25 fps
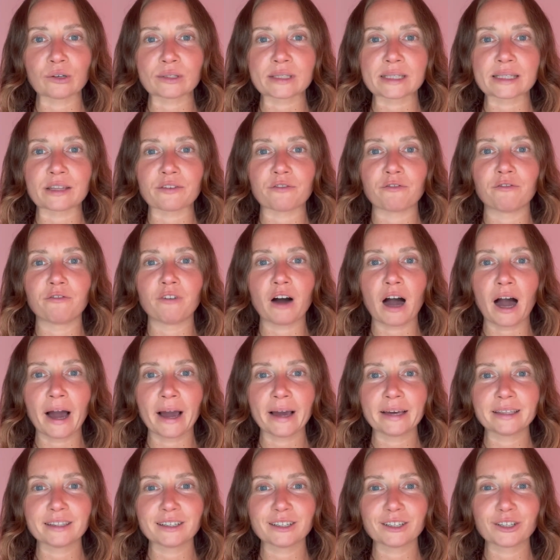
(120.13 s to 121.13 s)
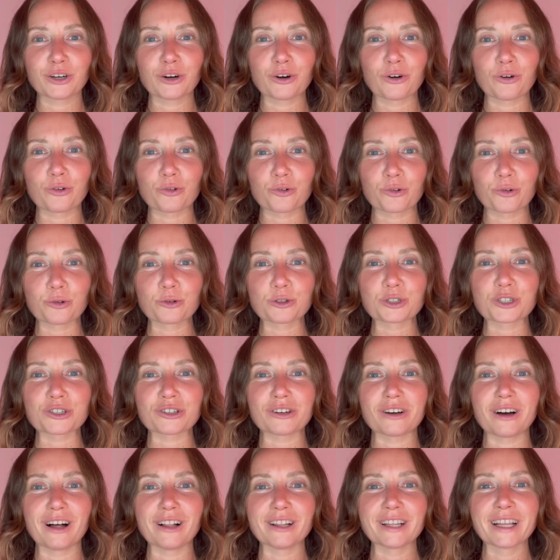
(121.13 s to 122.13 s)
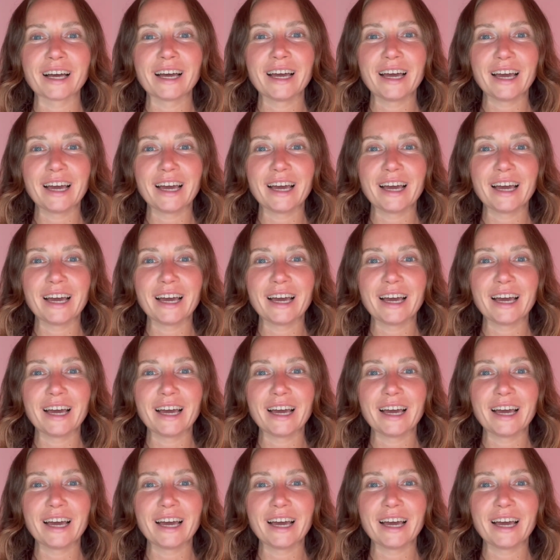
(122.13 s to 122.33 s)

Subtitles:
It's the vital, crucial